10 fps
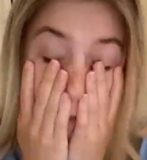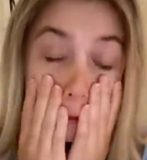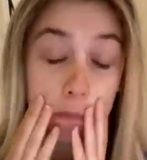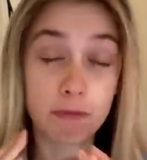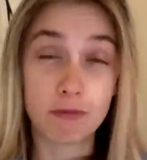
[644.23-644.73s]
and
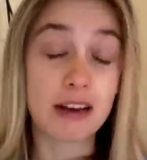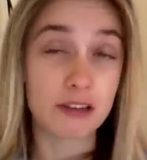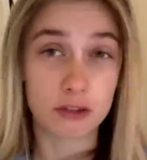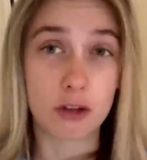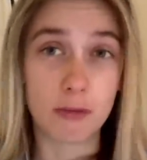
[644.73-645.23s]
I've been manic
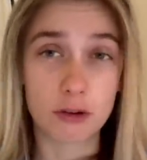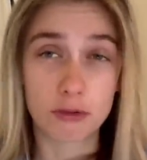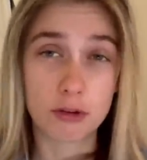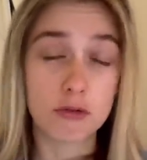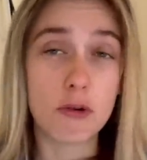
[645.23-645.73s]
so much, so
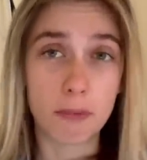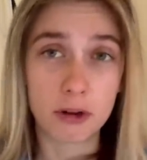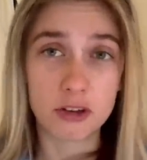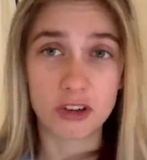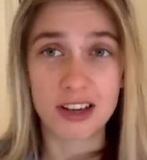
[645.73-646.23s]
I do
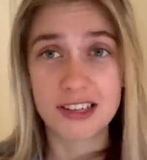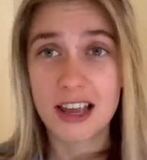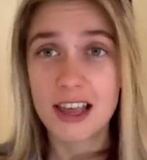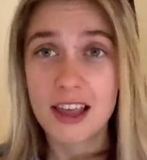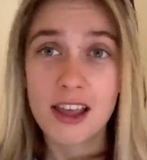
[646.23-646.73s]
apologise,
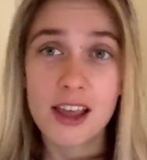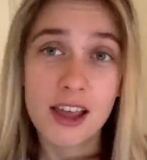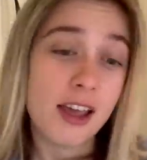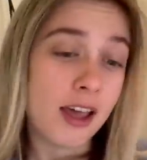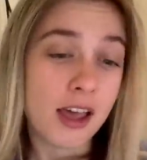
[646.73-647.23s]

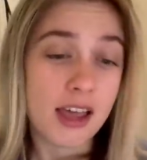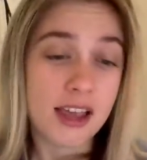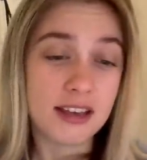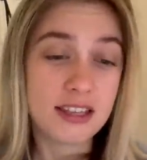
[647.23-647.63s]
is